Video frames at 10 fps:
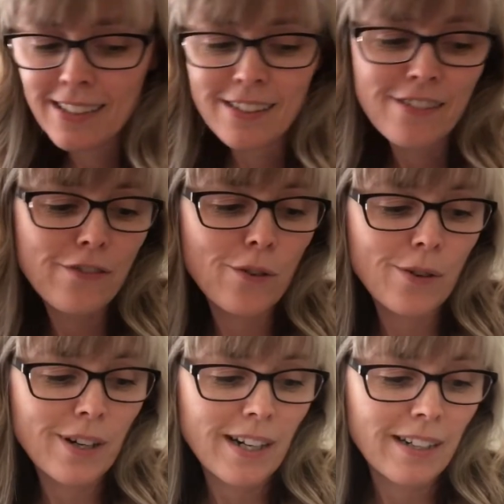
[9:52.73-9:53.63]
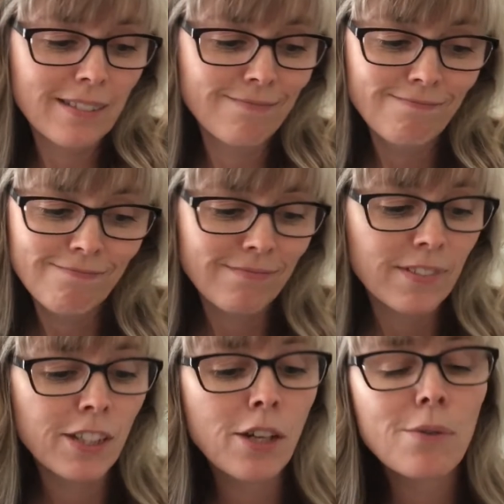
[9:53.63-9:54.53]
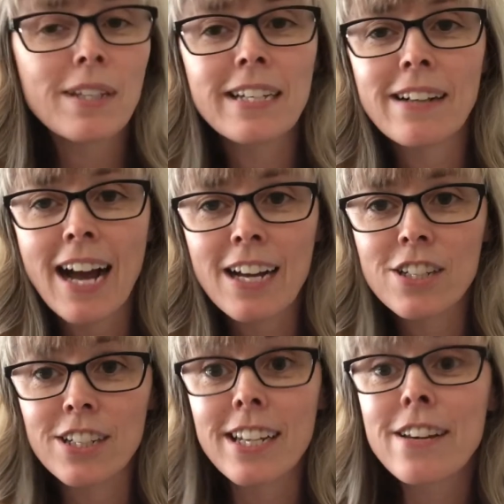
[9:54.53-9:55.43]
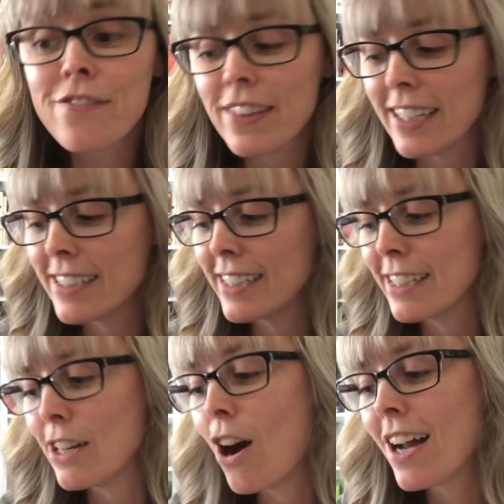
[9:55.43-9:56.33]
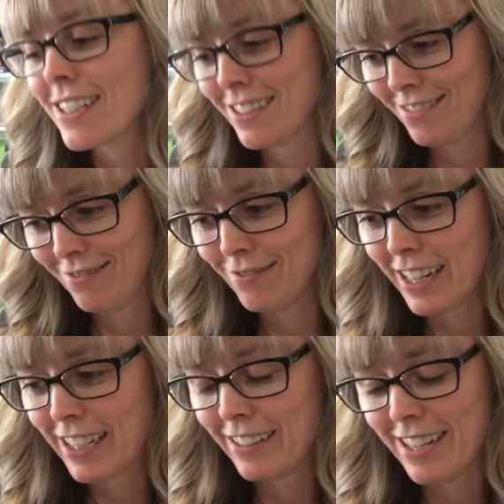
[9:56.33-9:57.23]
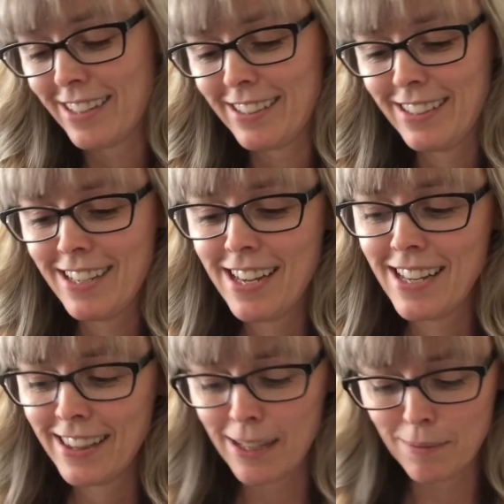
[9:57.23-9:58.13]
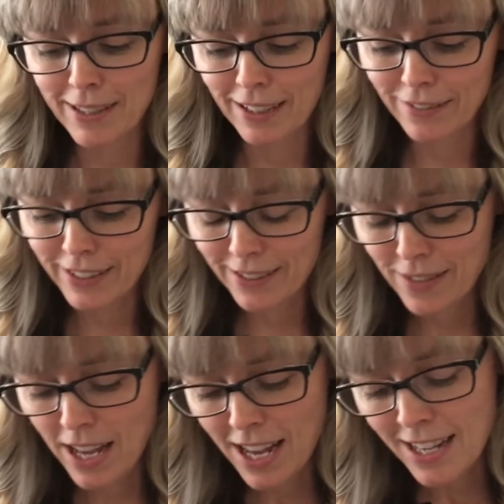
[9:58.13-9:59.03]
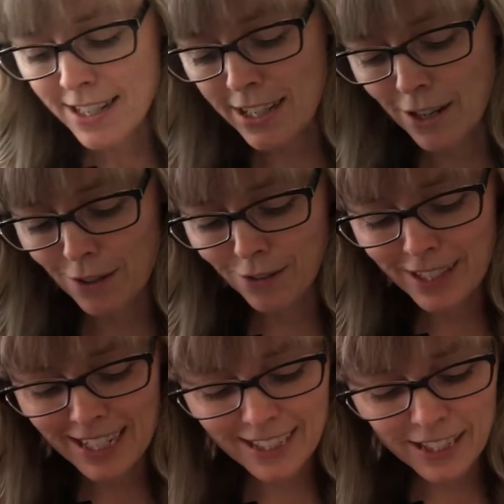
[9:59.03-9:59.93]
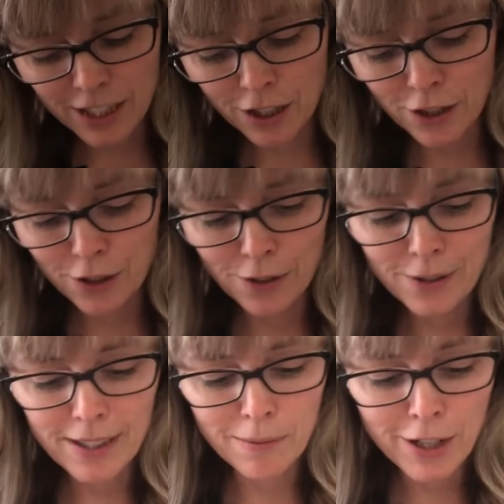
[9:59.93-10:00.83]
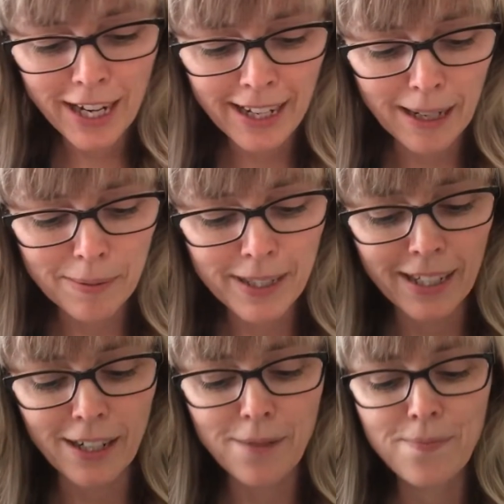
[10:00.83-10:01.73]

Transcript: for no legal action if they did not self-regulate themselves. So let's do some checkups here.